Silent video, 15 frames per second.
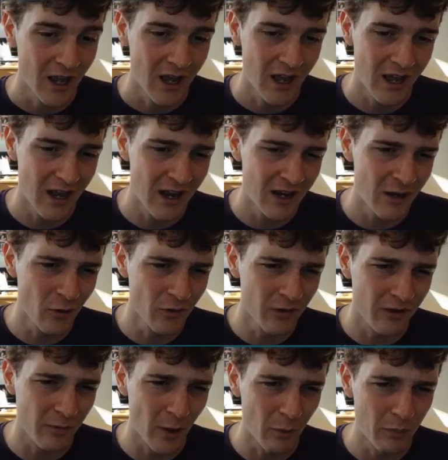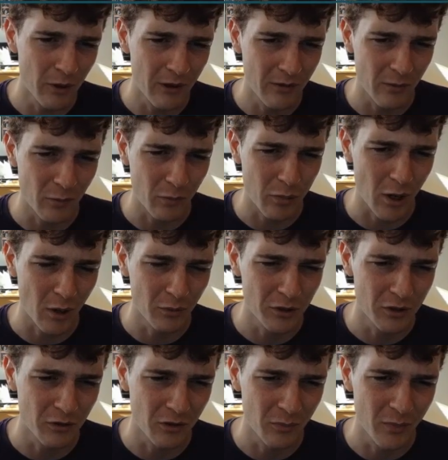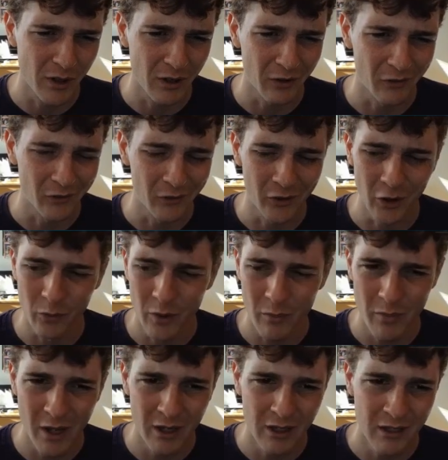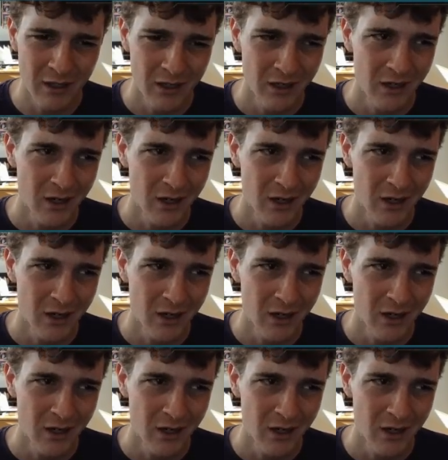I know the spell placement probably could have been a little bit better,